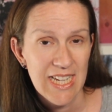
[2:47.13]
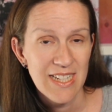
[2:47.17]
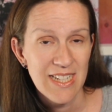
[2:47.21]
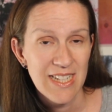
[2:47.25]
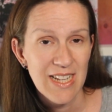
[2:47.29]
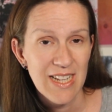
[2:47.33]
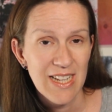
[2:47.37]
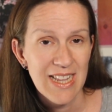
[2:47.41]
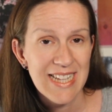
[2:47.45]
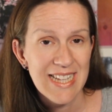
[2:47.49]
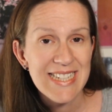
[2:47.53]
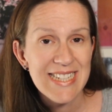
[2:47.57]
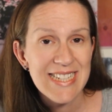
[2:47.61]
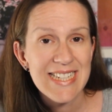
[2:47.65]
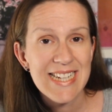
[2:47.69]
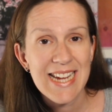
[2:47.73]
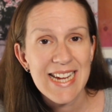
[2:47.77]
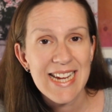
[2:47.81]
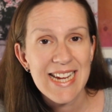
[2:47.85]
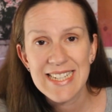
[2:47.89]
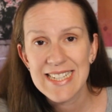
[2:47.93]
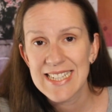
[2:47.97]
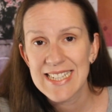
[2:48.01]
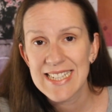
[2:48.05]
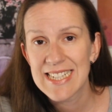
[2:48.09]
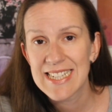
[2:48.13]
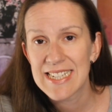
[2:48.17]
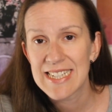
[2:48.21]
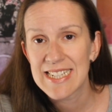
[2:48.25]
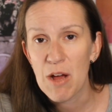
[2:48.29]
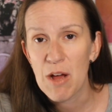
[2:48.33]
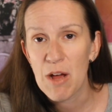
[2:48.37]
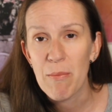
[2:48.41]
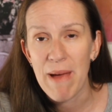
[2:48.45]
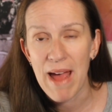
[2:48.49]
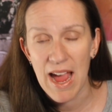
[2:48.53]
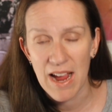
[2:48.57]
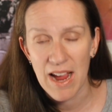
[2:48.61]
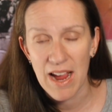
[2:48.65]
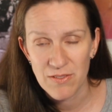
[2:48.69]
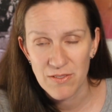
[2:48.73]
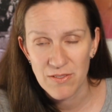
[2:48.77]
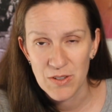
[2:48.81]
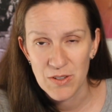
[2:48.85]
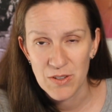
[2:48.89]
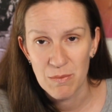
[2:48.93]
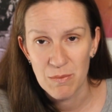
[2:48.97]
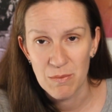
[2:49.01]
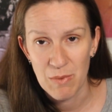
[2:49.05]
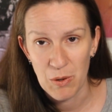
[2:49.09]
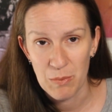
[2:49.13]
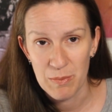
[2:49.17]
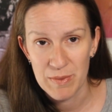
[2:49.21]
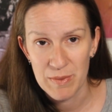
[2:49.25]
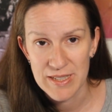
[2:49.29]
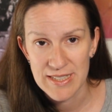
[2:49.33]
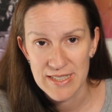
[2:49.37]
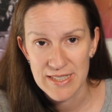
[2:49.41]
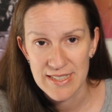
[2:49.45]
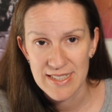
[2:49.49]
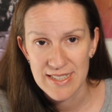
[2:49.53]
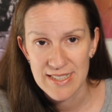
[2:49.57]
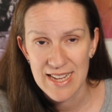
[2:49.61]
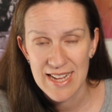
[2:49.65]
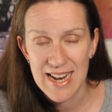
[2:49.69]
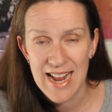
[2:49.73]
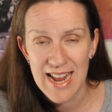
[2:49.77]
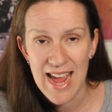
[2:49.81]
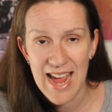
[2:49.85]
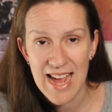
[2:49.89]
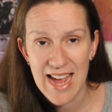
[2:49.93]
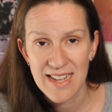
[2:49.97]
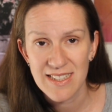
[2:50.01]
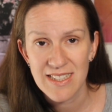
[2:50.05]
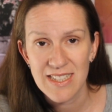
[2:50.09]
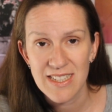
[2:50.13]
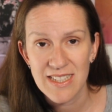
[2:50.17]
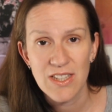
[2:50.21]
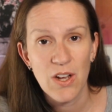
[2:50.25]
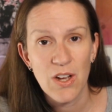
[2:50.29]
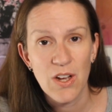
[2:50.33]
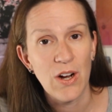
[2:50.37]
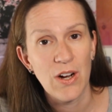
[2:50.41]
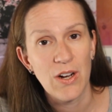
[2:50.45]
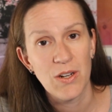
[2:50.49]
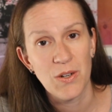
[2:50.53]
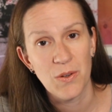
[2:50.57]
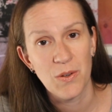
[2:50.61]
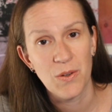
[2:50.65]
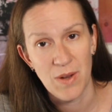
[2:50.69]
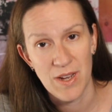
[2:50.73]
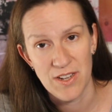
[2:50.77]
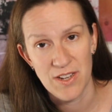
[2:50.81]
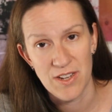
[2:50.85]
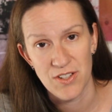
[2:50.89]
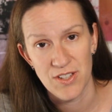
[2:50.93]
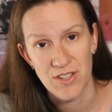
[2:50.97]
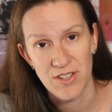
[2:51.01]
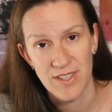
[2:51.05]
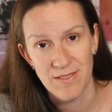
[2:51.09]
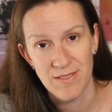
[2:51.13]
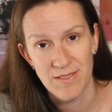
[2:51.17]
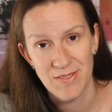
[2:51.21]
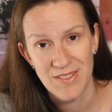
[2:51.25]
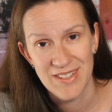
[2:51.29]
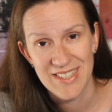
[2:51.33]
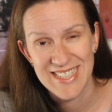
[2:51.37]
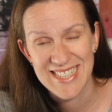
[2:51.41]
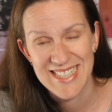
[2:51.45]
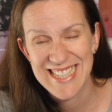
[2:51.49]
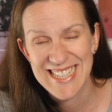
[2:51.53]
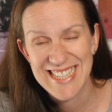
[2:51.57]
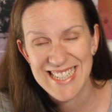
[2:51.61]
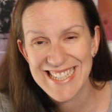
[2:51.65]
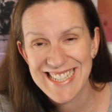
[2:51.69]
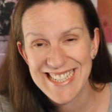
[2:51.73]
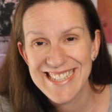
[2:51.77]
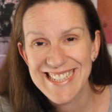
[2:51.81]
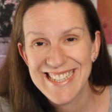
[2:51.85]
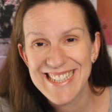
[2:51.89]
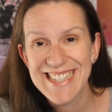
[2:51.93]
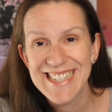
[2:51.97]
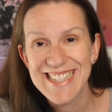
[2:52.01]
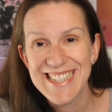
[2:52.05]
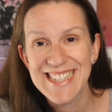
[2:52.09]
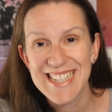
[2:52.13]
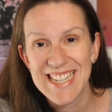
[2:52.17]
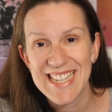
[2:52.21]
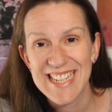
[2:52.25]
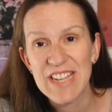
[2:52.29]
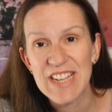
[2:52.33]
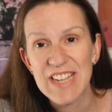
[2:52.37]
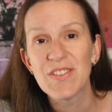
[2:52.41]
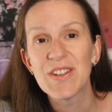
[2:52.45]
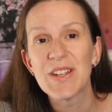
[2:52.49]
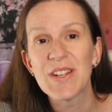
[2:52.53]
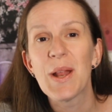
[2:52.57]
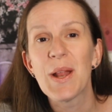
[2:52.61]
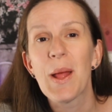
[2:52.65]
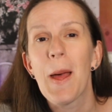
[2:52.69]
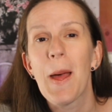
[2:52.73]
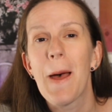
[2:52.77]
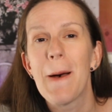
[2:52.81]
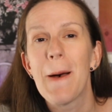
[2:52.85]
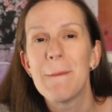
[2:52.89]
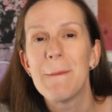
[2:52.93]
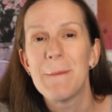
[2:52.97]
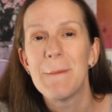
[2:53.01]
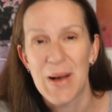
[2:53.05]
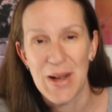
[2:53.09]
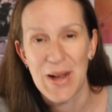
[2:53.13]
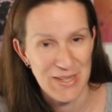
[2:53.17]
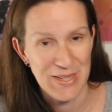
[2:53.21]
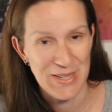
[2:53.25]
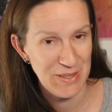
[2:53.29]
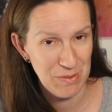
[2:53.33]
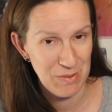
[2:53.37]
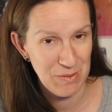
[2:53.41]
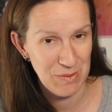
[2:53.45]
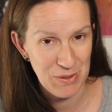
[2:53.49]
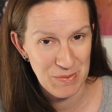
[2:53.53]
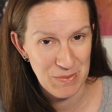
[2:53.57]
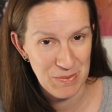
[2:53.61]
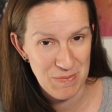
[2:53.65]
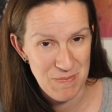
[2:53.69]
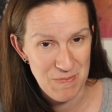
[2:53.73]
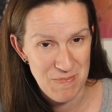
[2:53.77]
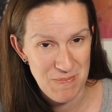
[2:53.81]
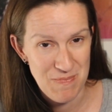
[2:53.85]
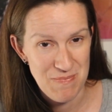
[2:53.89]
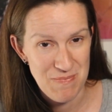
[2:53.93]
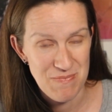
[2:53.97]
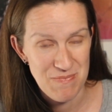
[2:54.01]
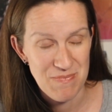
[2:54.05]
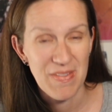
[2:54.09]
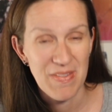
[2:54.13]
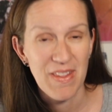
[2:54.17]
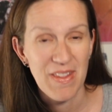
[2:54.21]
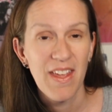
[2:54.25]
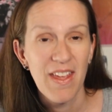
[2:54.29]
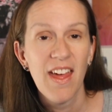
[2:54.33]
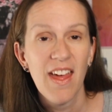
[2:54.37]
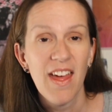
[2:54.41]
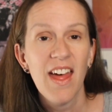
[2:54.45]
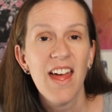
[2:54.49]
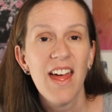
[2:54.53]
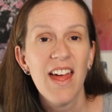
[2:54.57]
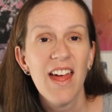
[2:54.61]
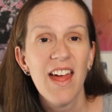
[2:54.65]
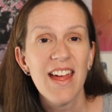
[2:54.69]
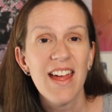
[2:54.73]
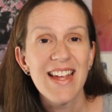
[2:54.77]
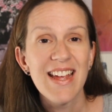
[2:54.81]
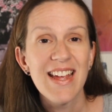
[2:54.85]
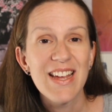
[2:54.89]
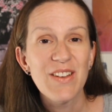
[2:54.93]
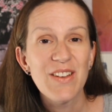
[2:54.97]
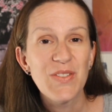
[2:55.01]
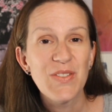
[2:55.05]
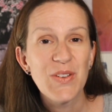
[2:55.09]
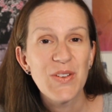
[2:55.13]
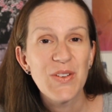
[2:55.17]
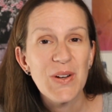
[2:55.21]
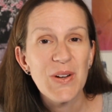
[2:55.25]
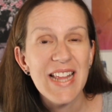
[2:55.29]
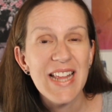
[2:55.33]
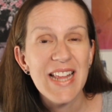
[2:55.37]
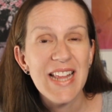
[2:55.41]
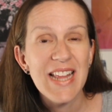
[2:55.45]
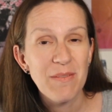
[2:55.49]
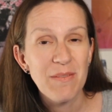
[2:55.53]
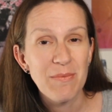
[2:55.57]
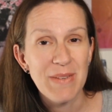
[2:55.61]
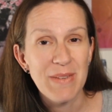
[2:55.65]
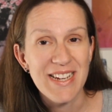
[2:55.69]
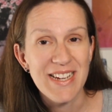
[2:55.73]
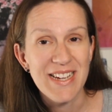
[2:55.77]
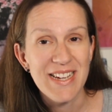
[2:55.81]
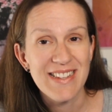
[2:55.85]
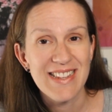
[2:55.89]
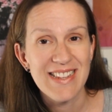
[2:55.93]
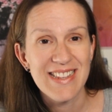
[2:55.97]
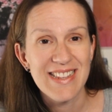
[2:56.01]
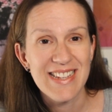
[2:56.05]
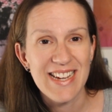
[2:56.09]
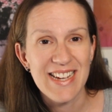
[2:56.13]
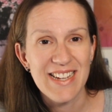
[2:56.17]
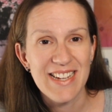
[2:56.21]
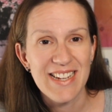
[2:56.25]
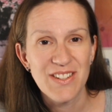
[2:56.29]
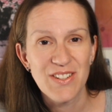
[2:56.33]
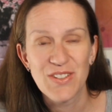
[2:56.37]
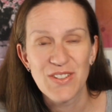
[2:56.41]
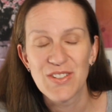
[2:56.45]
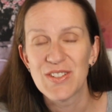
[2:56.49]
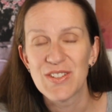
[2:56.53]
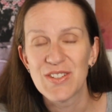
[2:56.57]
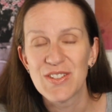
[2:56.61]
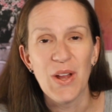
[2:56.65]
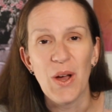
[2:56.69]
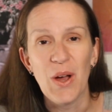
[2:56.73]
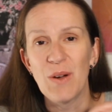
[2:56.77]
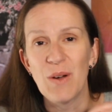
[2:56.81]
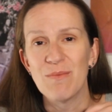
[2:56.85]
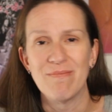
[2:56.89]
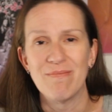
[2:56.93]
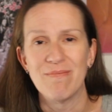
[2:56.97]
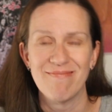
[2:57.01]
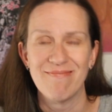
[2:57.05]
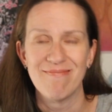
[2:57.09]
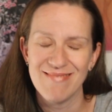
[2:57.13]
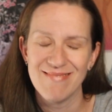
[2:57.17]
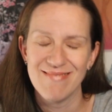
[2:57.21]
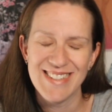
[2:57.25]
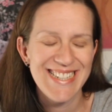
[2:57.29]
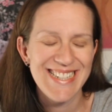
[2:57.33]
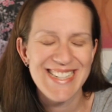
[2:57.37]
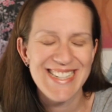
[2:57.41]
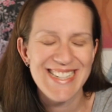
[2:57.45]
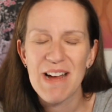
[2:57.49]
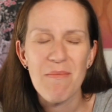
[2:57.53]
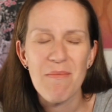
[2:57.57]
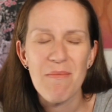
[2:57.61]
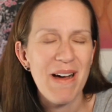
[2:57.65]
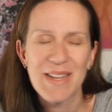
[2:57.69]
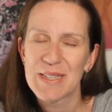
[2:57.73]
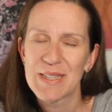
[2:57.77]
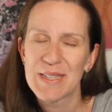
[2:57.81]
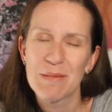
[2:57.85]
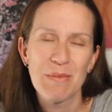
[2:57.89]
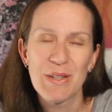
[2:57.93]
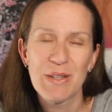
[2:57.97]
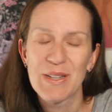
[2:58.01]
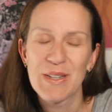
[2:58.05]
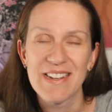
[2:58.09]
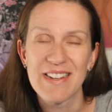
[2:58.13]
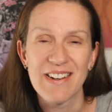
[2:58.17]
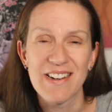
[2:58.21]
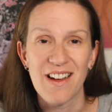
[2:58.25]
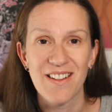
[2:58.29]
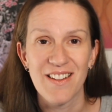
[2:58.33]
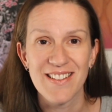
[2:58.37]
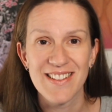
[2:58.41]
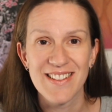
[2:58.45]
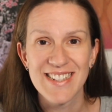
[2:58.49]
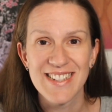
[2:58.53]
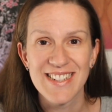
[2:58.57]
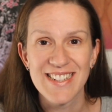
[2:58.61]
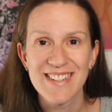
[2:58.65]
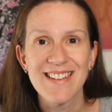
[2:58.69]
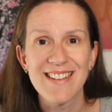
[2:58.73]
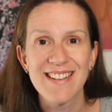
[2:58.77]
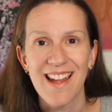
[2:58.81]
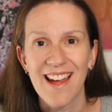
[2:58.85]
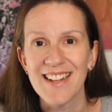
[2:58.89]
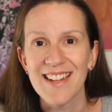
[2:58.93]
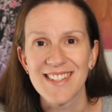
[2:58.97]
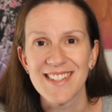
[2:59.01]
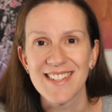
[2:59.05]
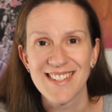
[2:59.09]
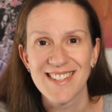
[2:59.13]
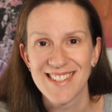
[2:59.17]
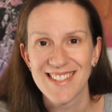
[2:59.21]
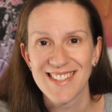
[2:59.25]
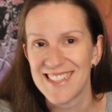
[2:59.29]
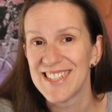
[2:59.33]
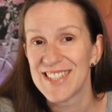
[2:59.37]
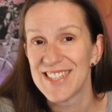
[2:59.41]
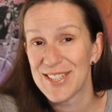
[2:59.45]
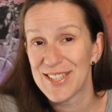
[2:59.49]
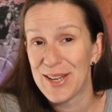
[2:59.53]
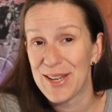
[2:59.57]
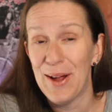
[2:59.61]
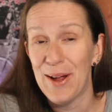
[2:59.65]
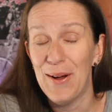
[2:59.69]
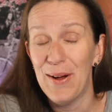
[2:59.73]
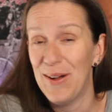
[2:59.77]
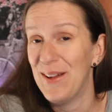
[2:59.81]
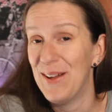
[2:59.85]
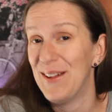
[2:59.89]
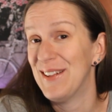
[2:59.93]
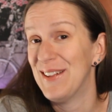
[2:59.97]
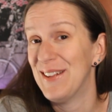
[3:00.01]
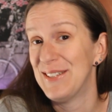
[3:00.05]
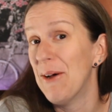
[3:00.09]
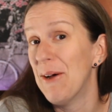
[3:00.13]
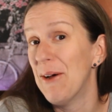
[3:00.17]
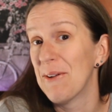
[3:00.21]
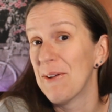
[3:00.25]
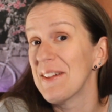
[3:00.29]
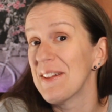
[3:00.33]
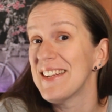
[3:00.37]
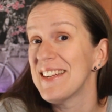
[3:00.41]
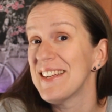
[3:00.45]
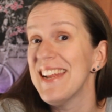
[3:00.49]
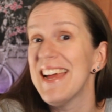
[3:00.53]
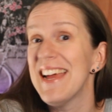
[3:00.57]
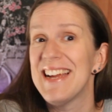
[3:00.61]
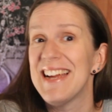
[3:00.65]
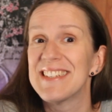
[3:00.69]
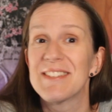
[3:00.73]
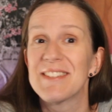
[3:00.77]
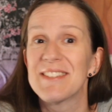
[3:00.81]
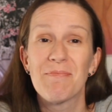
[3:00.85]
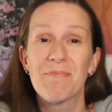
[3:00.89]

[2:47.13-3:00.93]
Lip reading: Let's take a step back for a moment and ask the hard question. Is this even possible? If you are like me, then the answer is no. It's not possible at all. This is nuts. This is totally nuts.